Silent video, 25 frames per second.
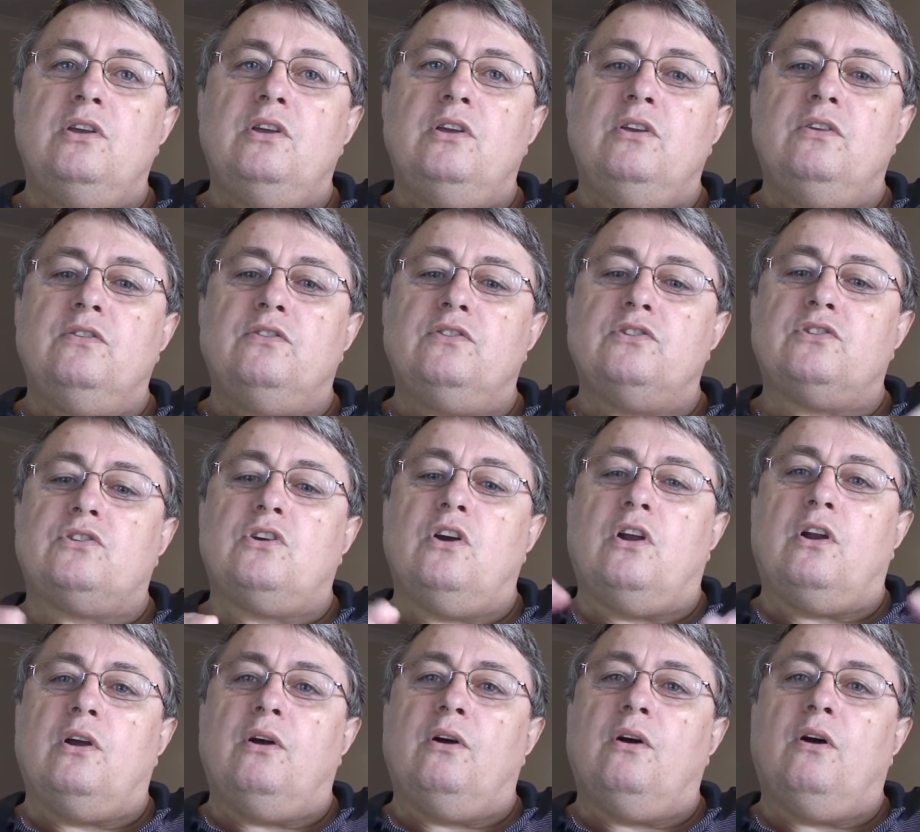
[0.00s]

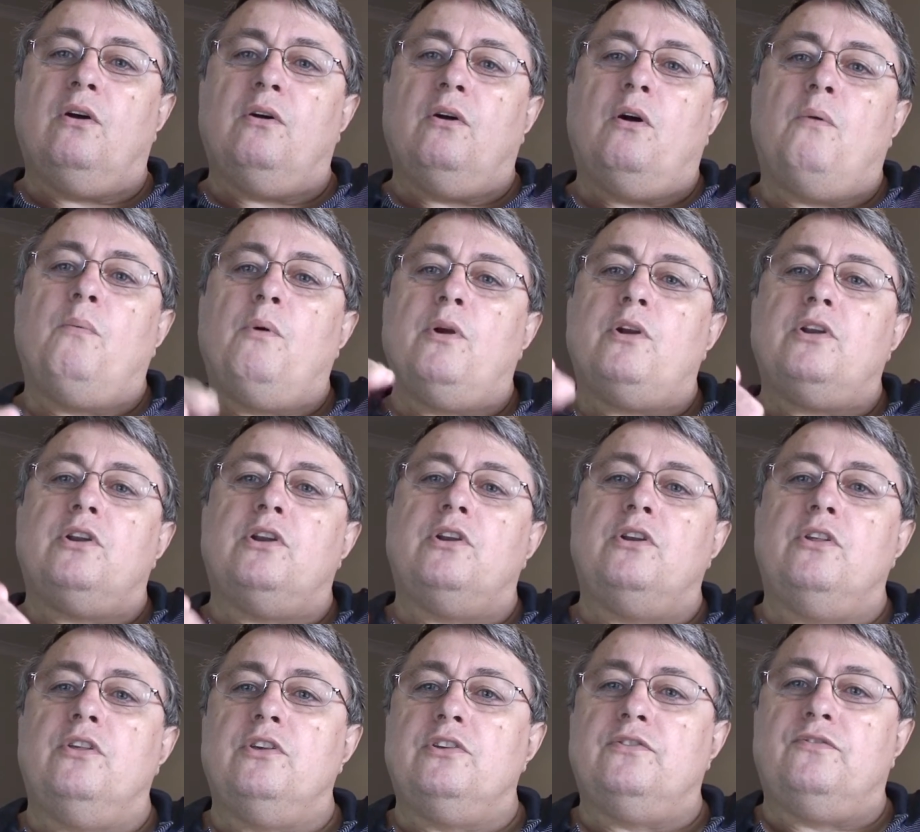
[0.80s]
wanted
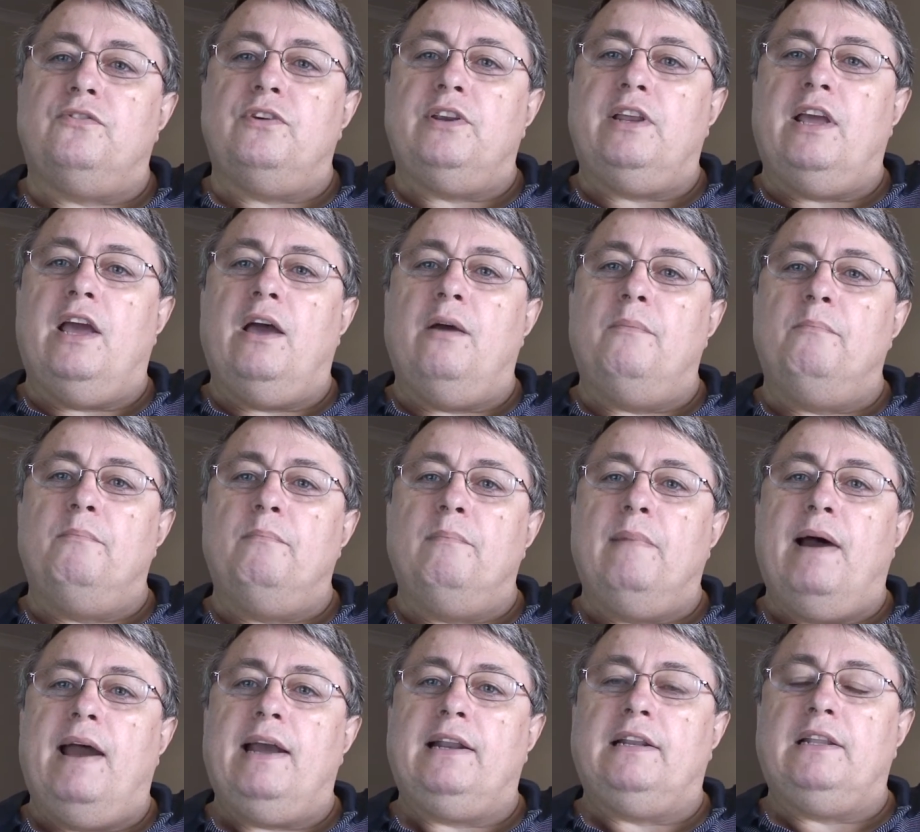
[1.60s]
to do this video
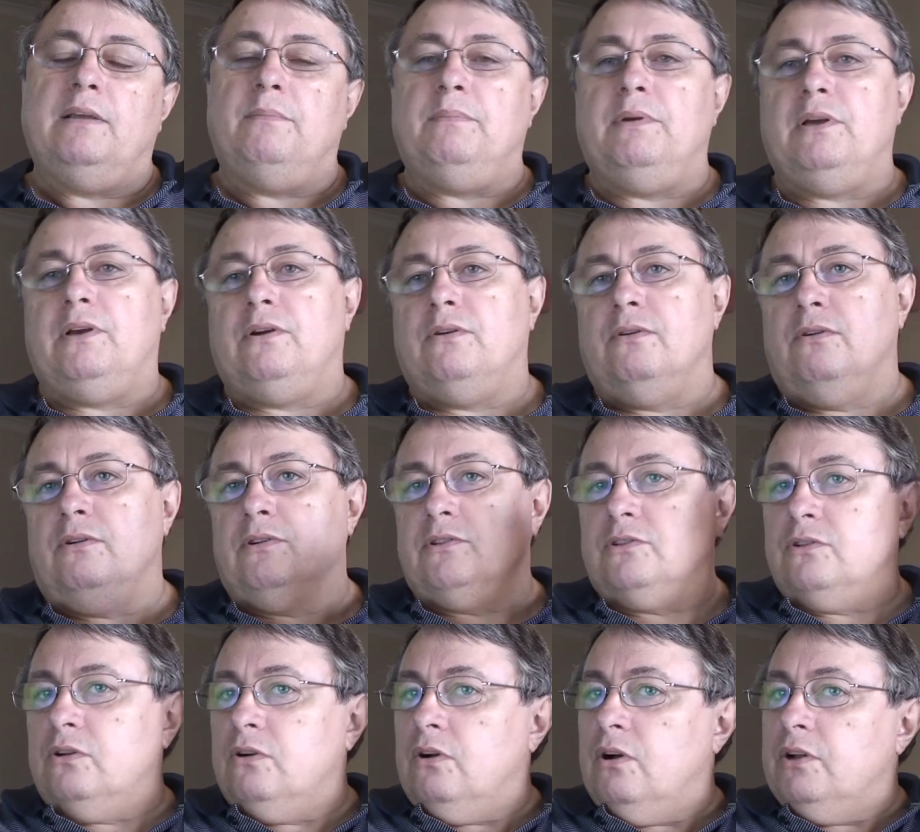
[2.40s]
mainly
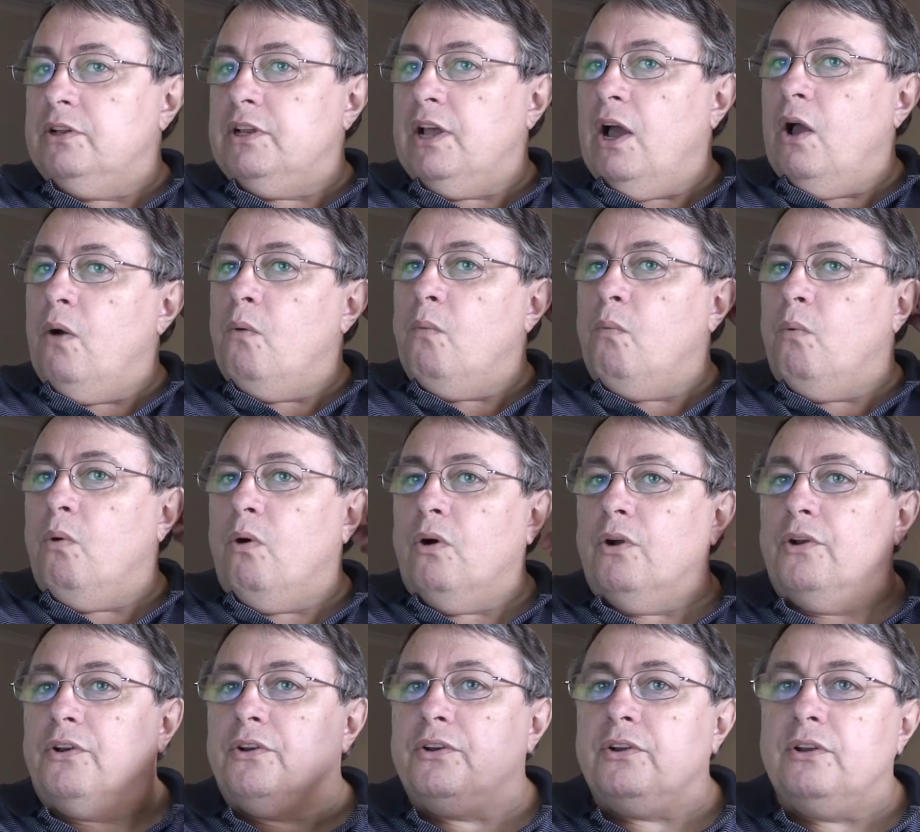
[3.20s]
because I don't
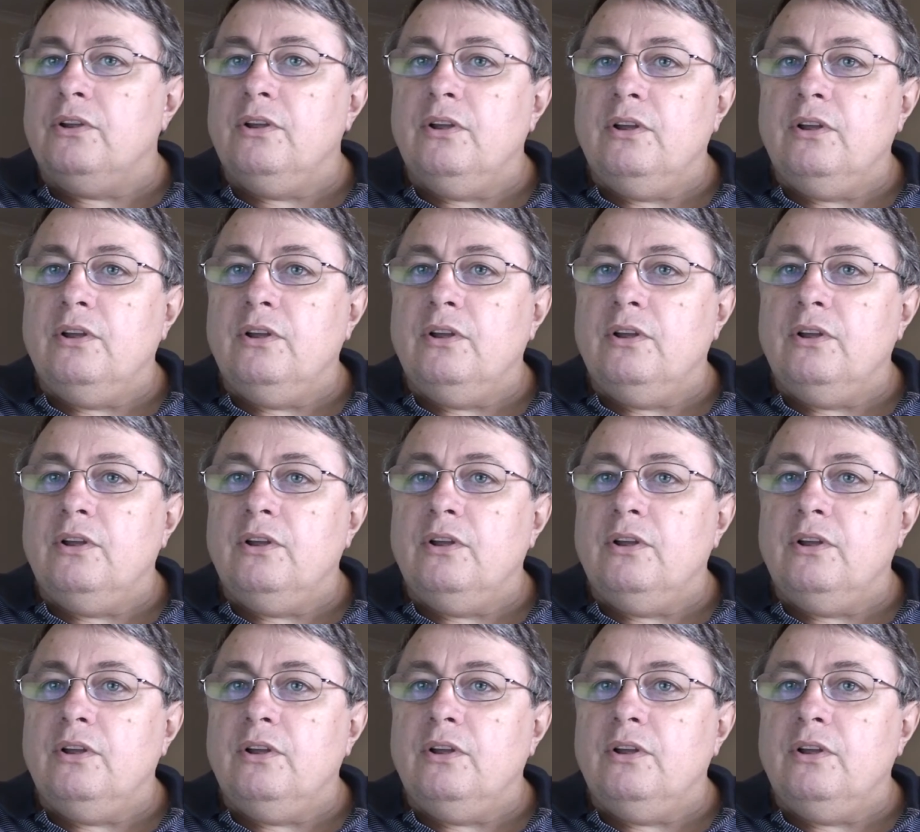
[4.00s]
want